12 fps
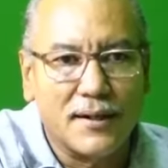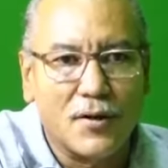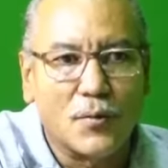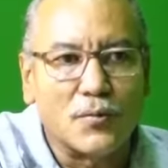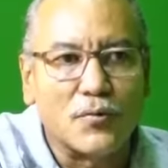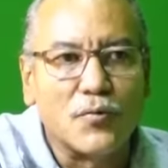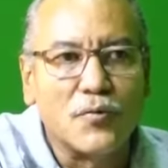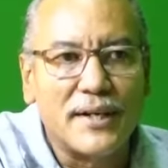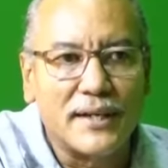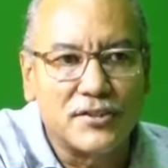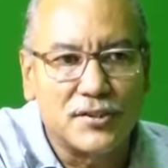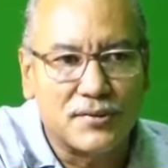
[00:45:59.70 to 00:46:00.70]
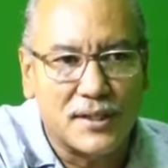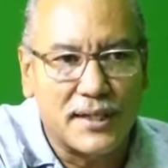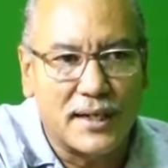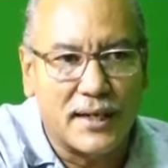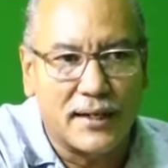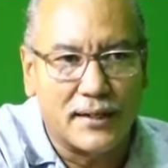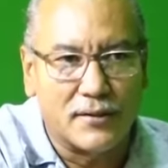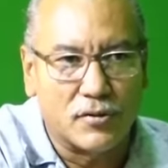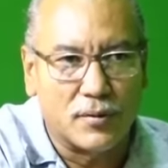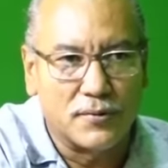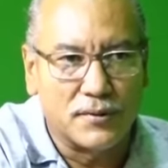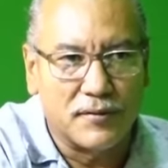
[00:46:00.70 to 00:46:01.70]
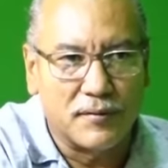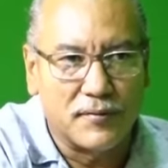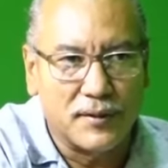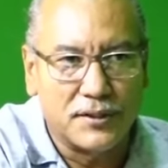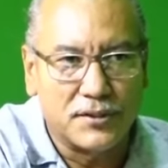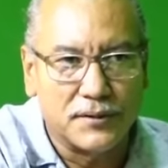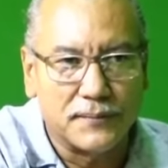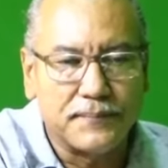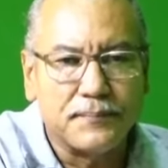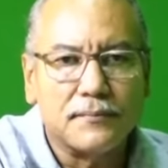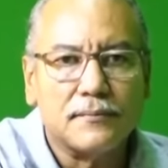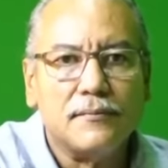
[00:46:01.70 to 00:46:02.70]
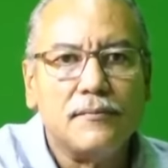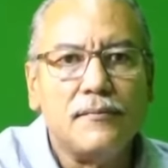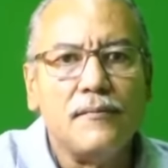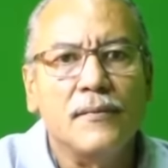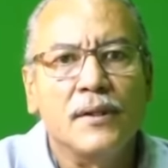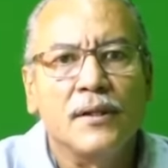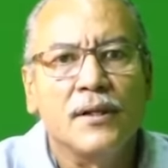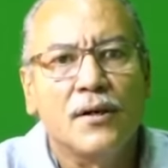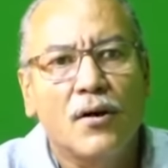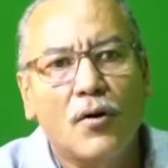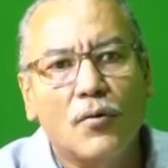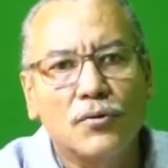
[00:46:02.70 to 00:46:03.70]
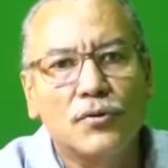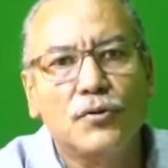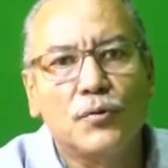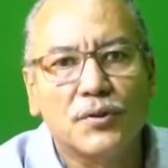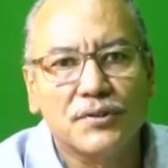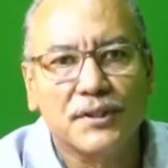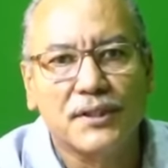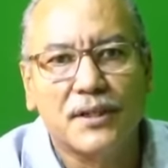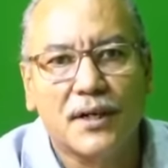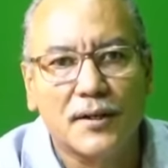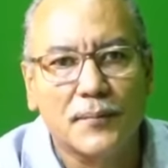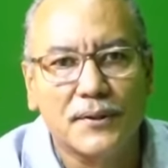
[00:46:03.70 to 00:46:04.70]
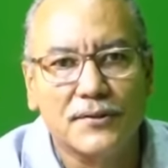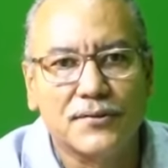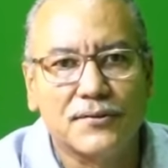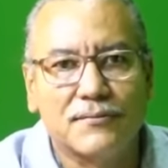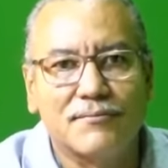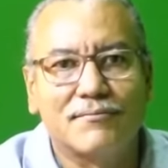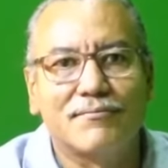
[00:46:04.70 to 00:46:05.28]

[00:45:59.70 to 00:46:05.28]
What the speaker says: outrageously high in terms of inflation. How do you as an economist